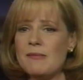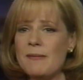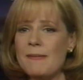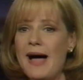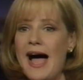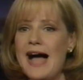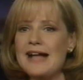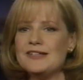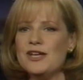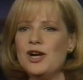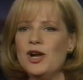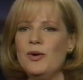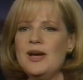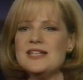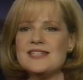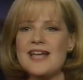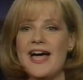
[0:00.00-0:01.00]
mamá, tía
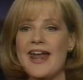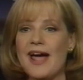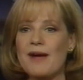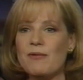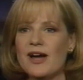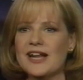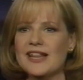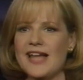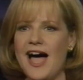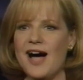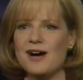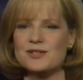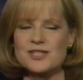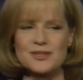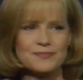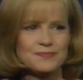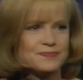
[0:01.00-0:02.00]
Luisa, and I run in the
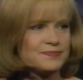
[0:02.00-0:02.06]
house.